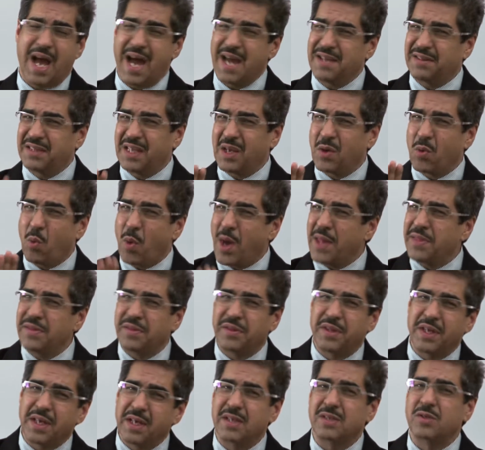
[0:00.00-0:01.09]
I think one
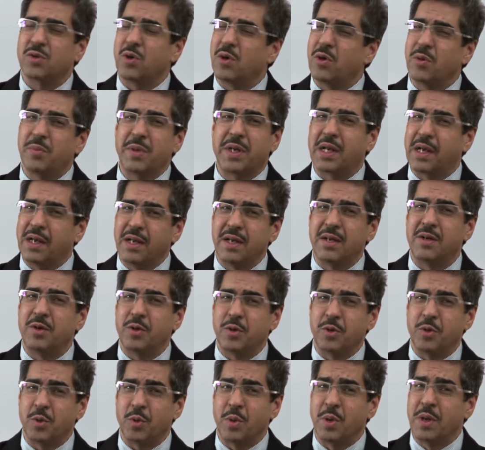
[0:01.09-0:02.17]
thing is going to be clear to
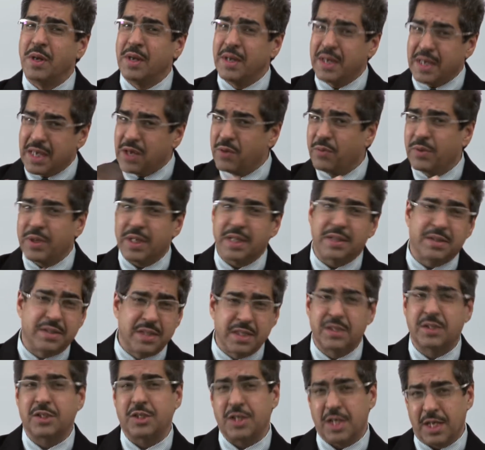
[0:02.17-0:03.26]
you, even at
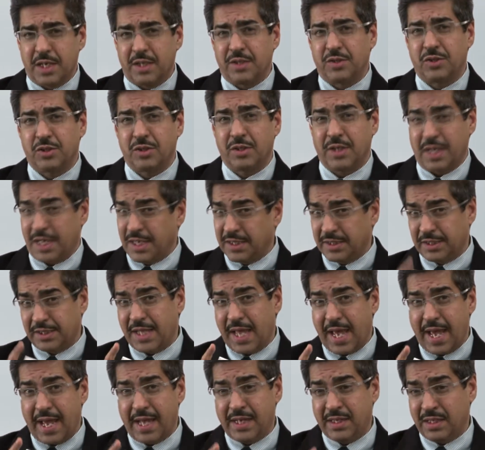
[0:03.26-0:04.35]
this stage, is
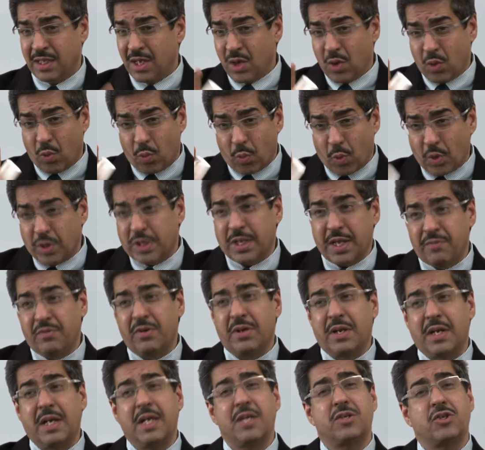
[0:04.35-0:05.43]
that whatever
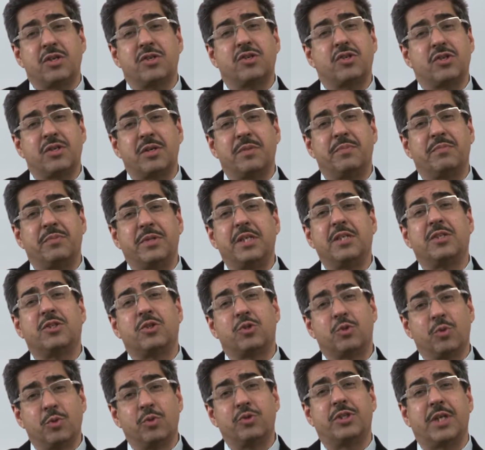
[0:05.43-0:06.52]
relationship these
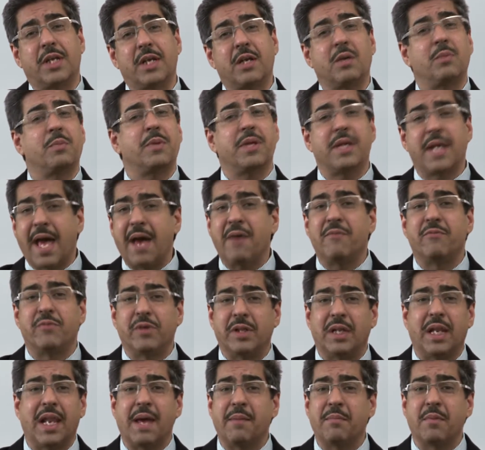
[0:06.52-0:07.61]
two gentlemen have
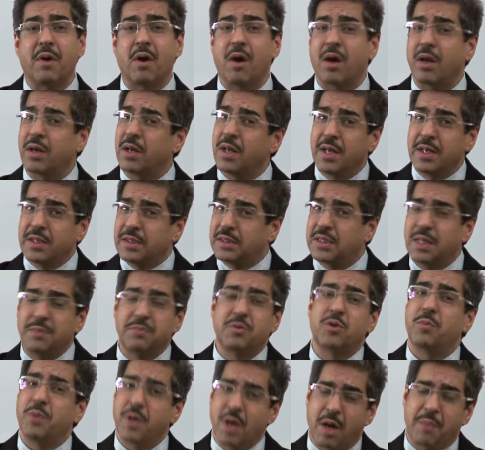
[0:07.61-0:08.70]
with Lamcon
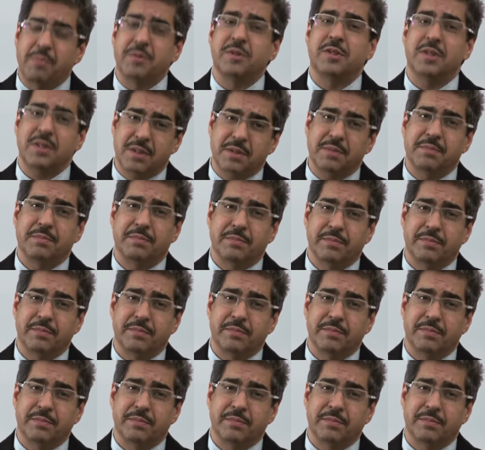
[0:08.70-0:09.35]
seem to be opposite.